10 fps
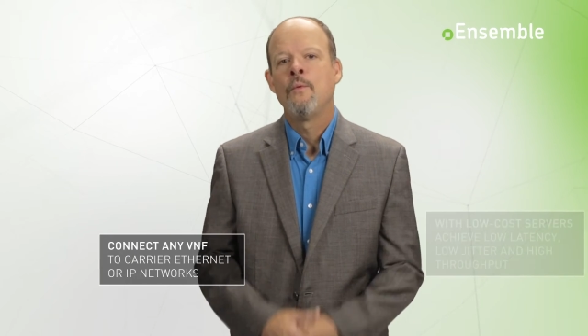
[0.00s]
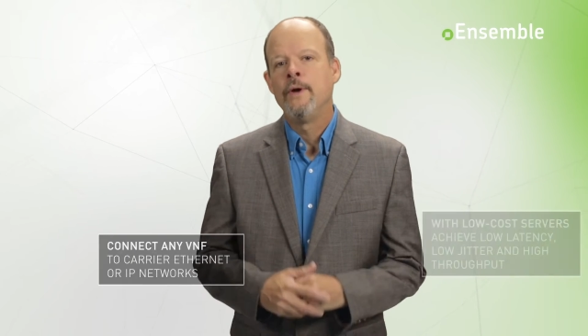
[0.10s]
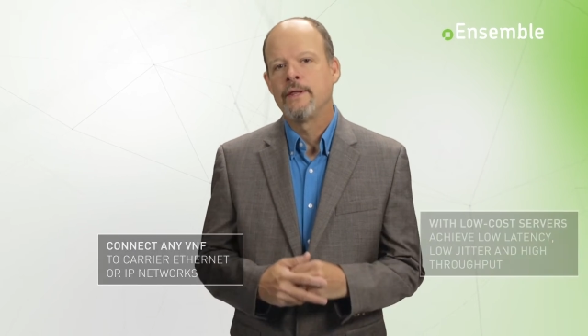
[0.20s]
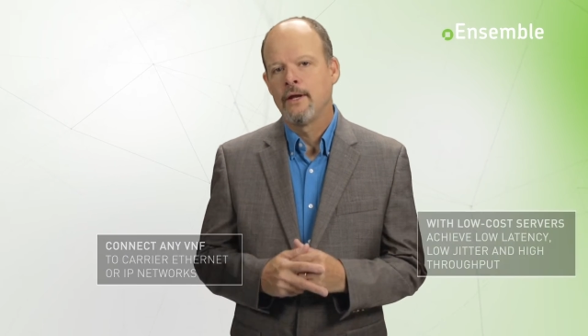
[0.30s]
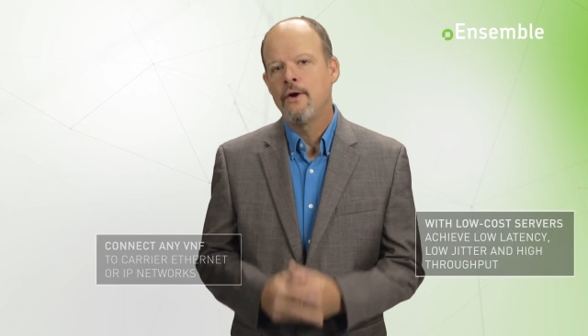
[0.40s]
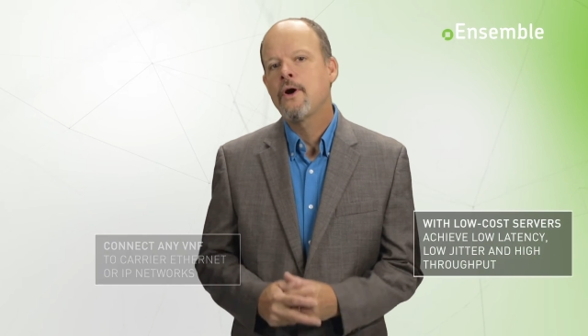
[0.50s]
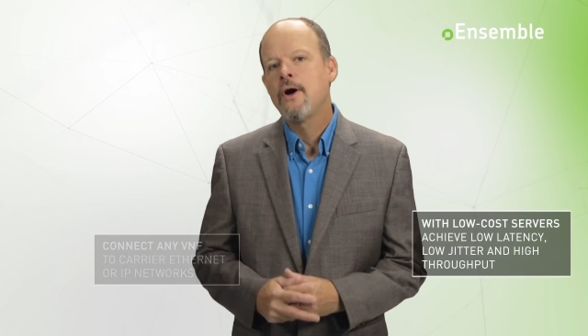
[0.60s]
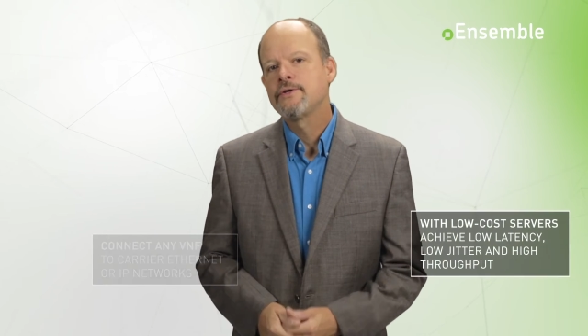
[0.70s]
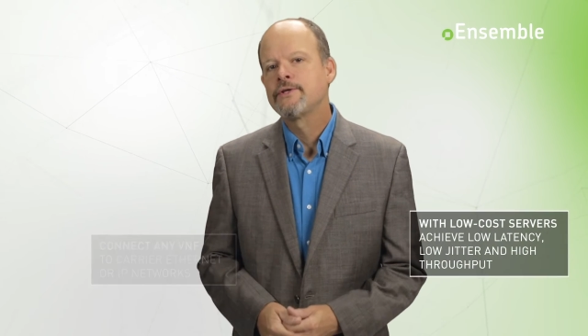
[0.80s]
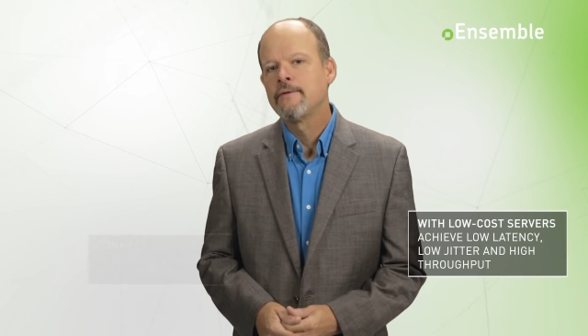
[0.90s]
With
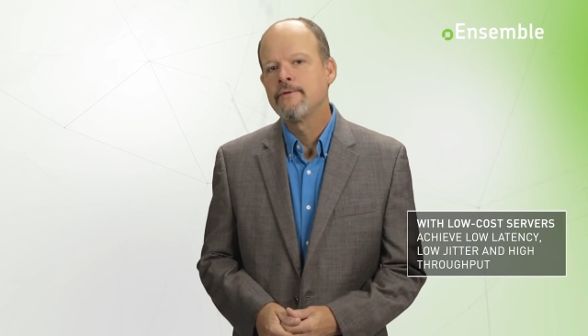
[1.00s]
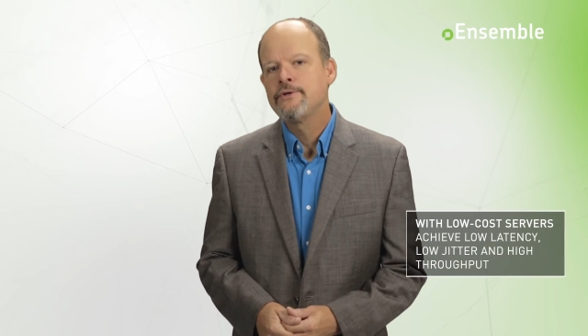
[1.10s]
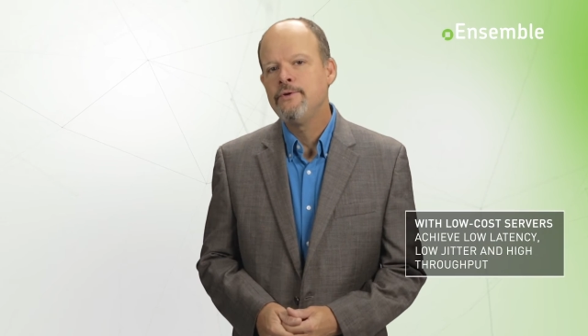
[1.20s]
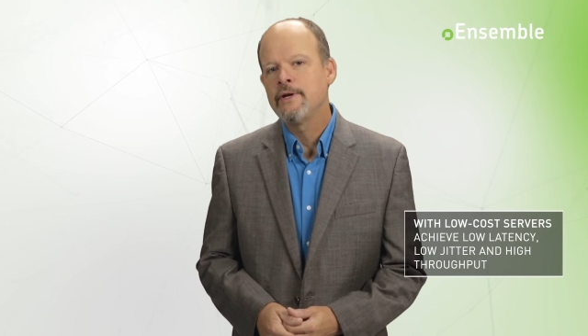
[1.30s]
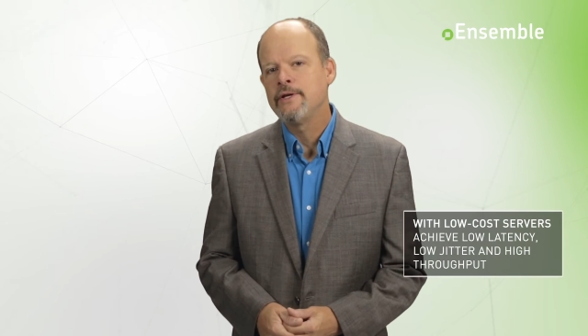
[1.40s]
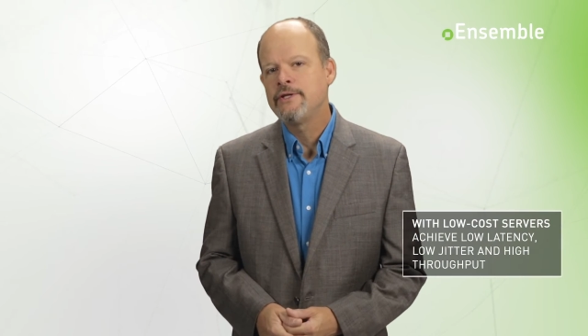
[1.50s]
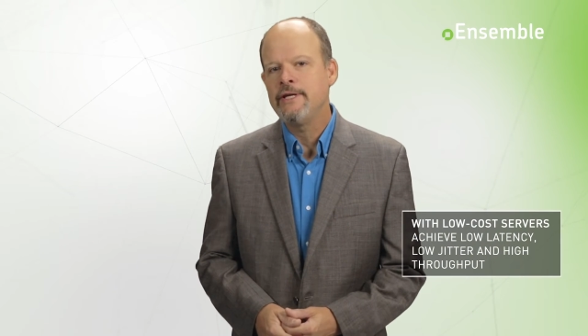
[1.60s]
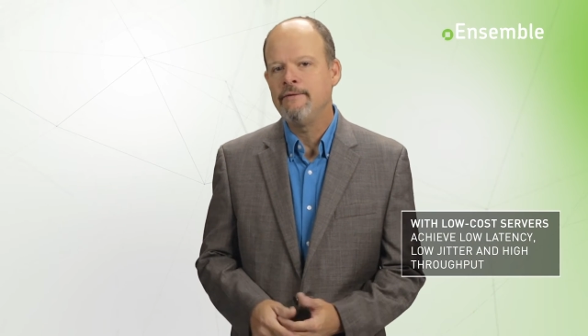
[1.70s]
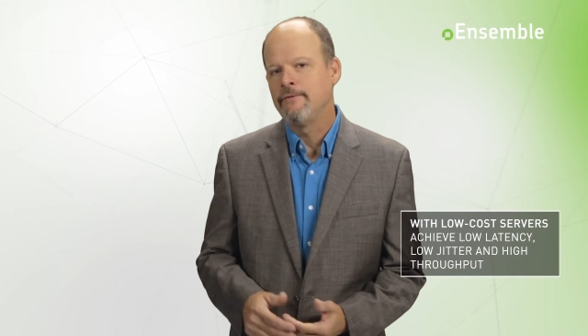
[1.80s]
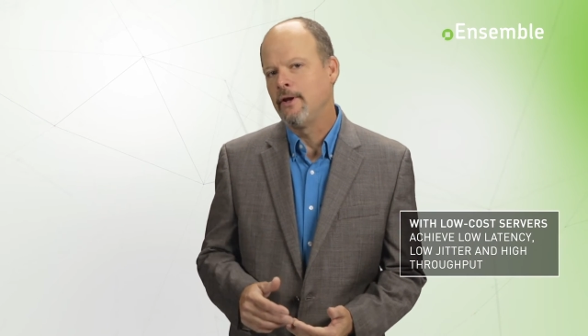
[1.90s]
low-cost servers, you can
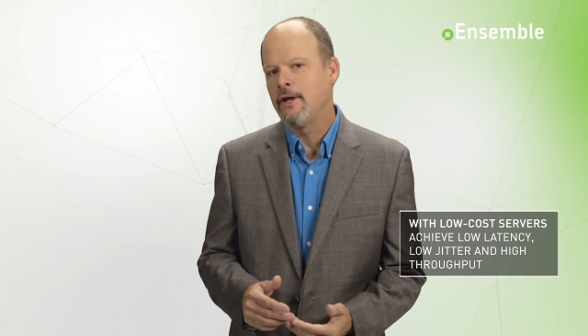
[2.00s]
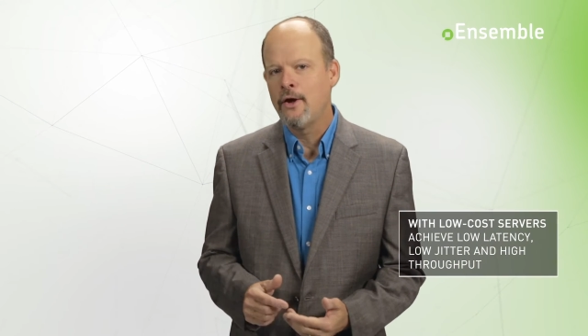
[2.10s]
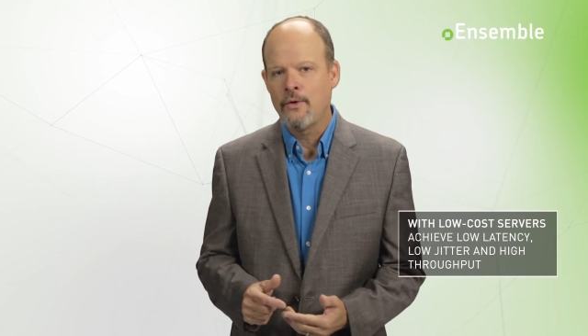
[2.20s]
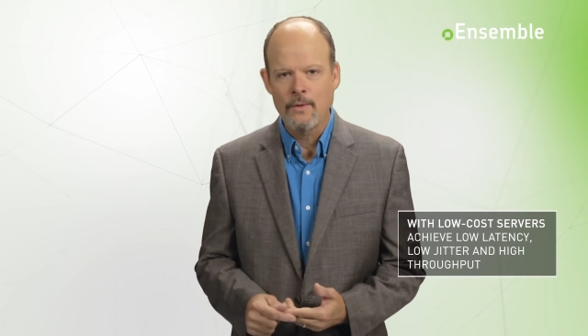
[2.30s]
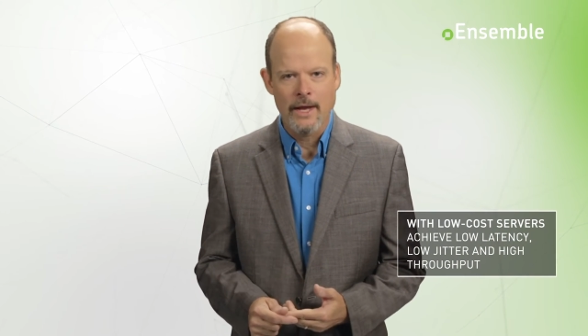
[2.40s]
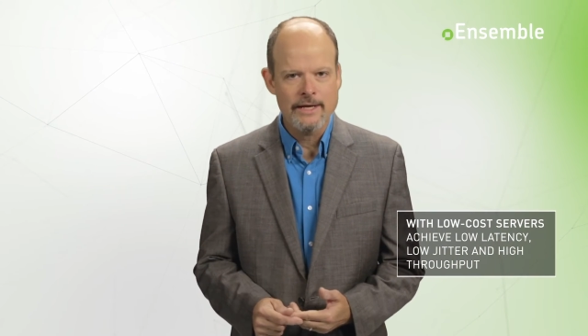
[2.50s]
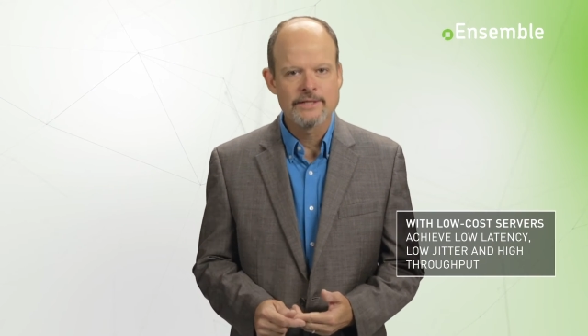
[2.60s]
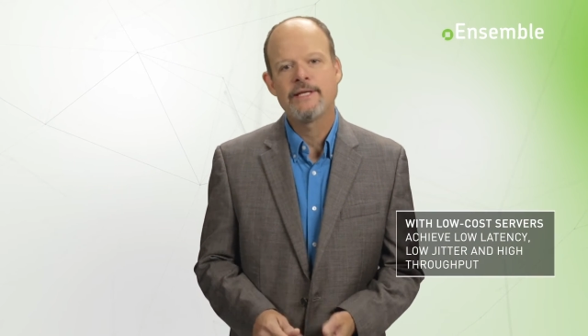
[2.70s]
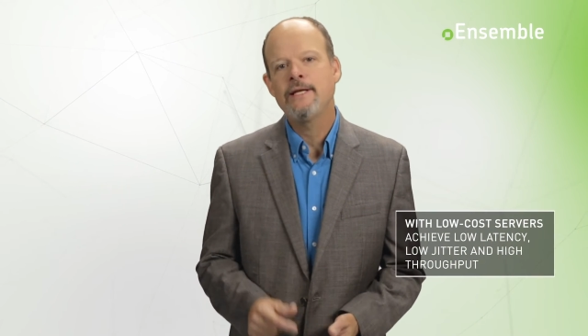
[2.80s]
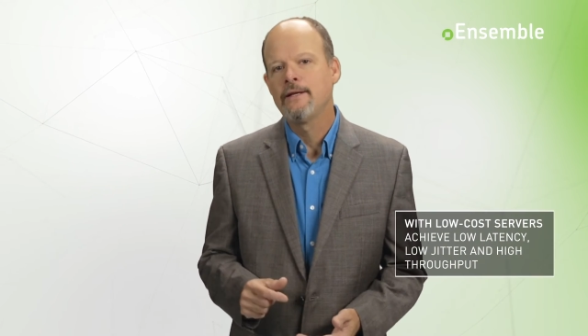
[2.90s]
achieve low
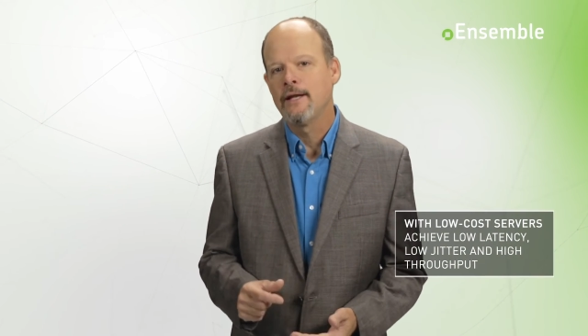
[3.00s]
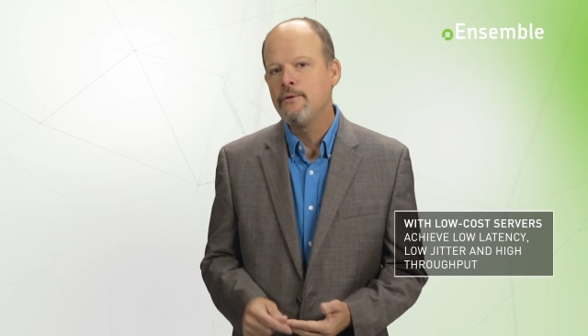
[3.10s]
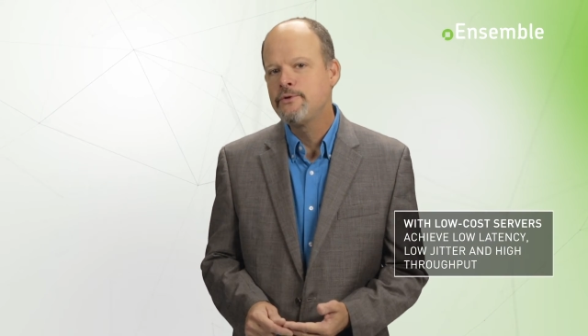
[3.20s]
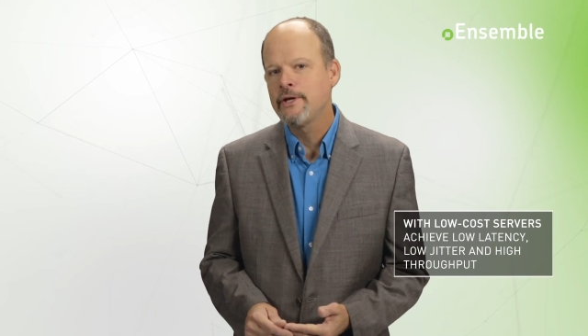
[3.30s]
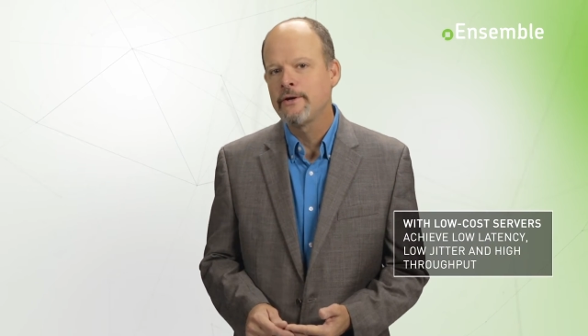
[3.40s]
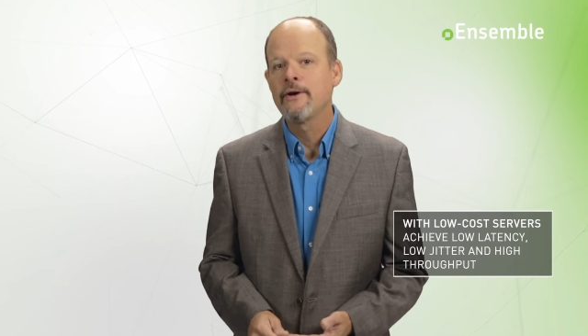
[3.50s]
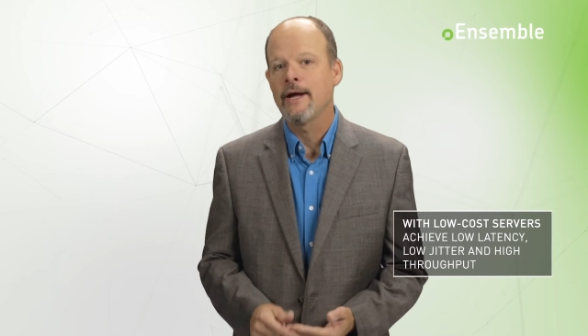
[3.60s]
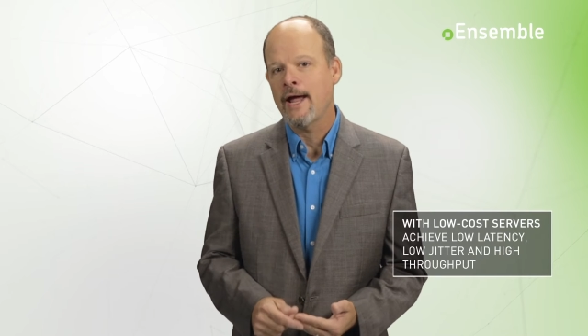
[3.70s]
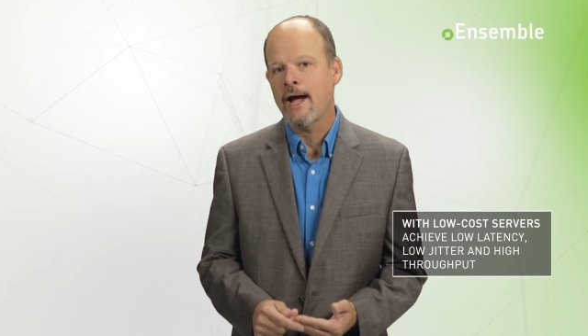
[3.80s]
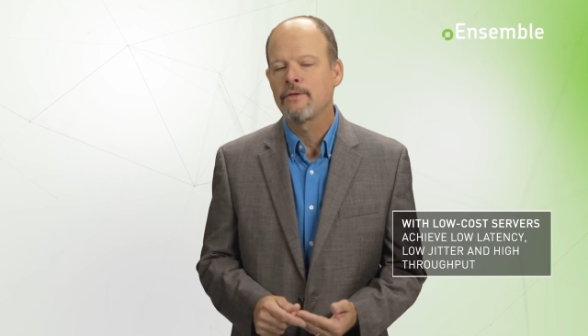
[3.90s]
latency, low
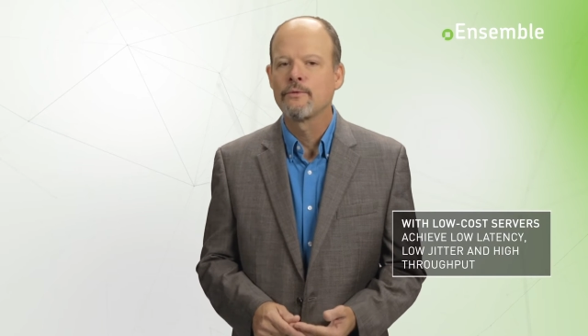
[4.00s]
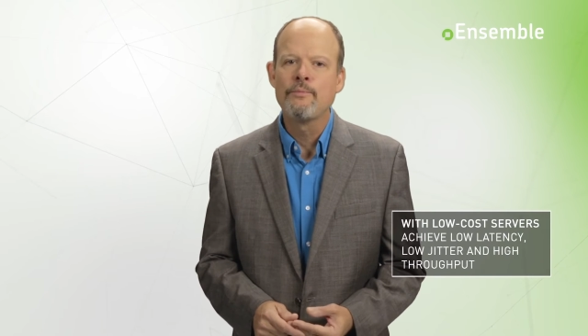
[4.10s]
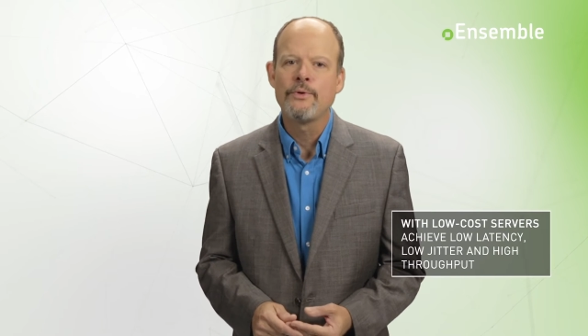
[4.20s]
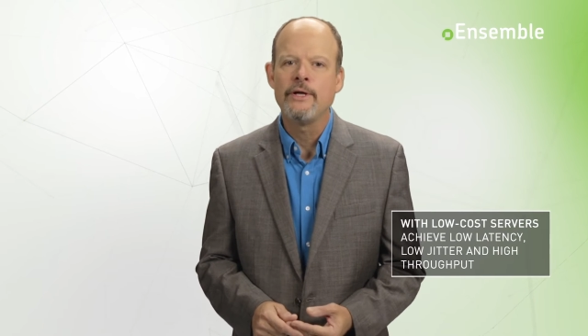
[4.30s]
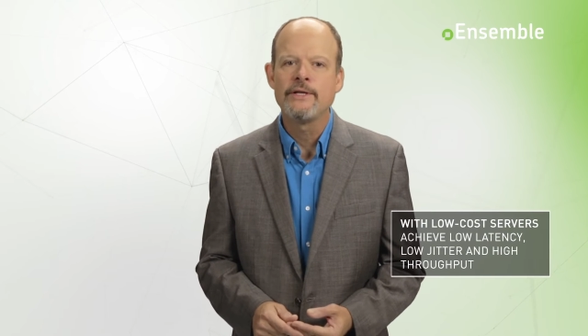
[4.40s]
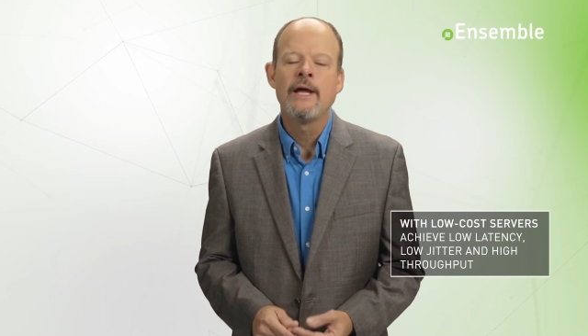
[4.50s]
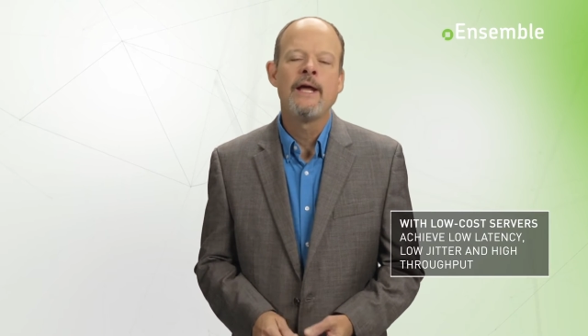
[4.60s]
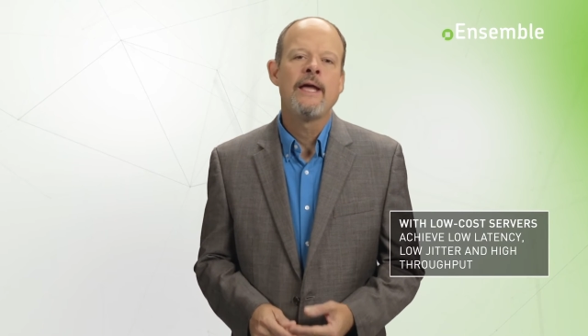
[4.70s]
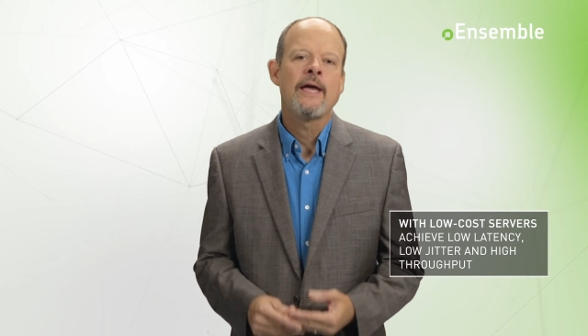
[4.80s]
jitter, and high throughput.